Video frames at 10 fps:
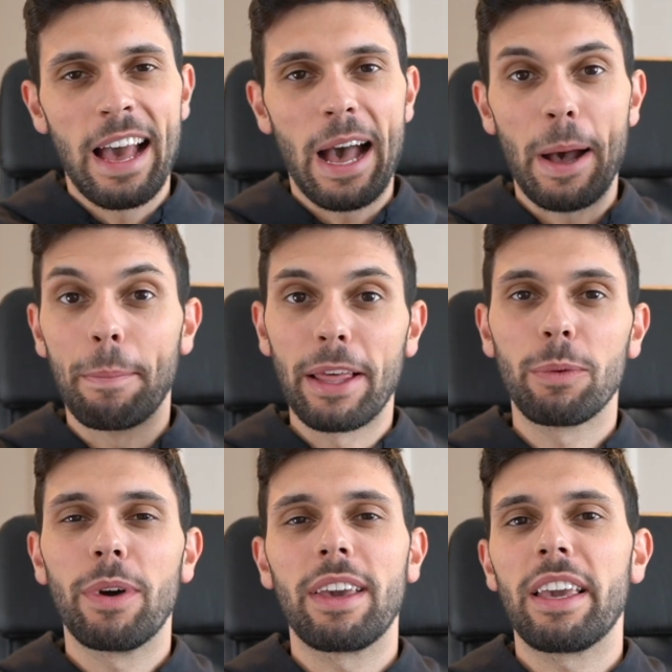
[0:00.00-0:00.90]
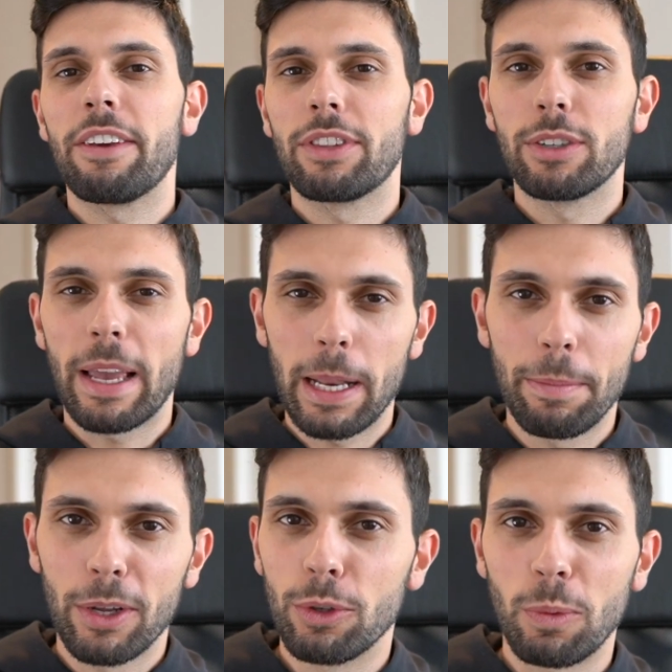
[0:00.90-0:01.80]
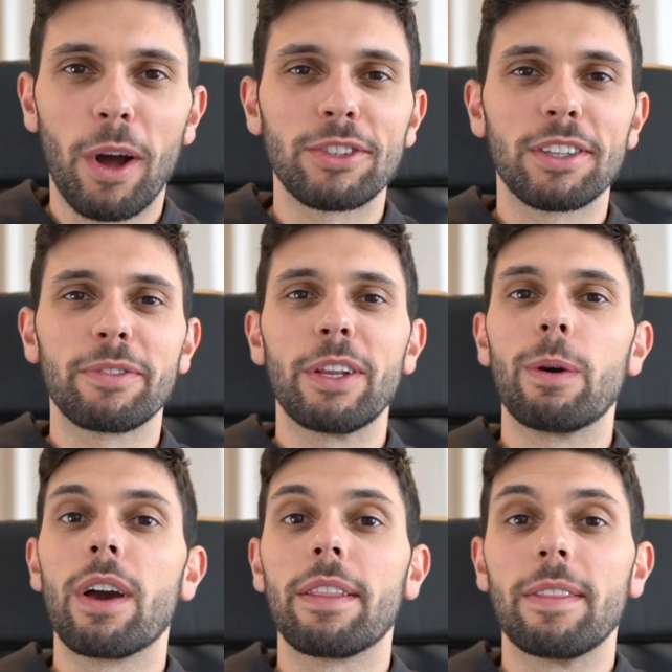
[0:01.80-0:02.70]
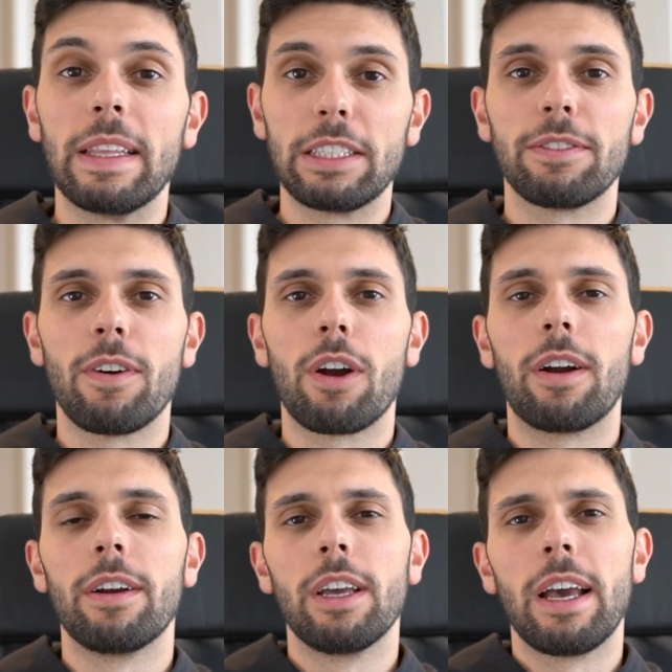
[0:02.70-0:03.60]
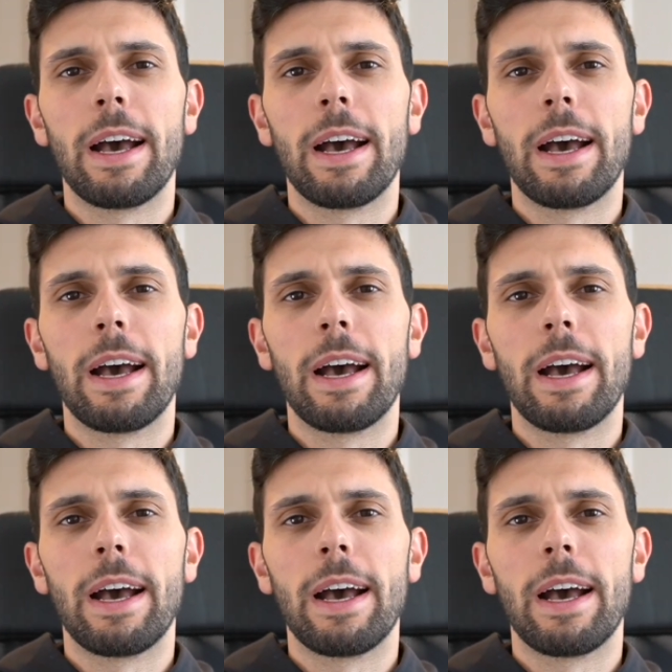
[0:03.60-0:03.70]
By the way, if there's anybody who's watching this video got this far